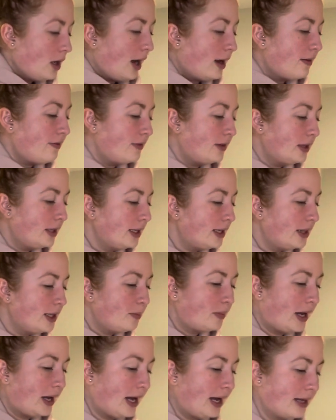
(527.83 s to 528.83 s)
feel like in the
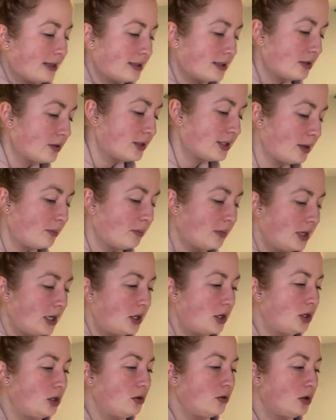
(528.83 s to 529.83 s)
past there's something new.